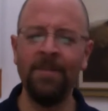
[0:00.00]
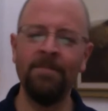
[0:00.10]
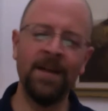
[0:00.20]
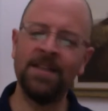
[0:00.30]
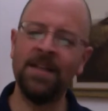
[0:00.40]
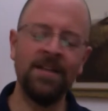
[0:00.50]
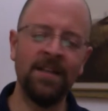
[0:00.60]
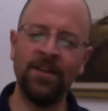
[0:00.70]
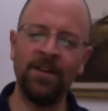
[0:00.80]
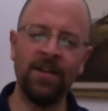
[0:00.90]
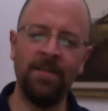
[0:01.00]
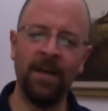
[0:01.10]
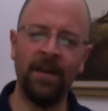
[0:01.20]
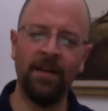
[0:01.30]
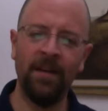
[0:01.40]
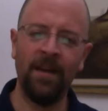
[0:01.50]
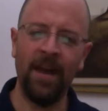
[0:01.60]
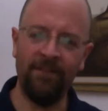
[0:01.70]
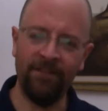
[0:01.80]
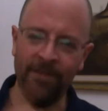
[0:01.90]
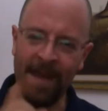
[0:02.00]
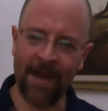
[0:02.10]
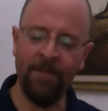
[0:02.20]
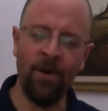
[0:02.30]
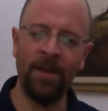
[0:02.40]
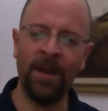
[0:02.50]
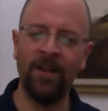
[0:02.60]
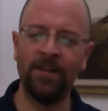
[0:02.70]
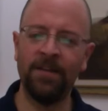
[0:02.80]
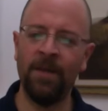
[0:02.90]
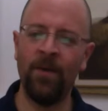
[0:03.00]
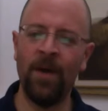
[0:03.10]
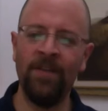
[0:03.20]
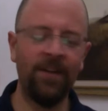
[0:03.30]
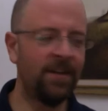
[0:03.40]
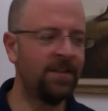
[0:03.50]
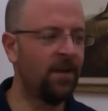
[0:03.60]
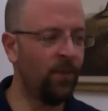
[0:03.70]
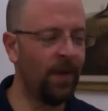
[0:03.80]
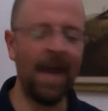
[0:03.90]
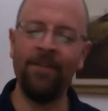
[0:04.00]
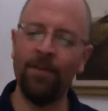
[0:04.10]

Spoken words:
My son didn't look at me. And from that moment, I looked at my wife and I said, we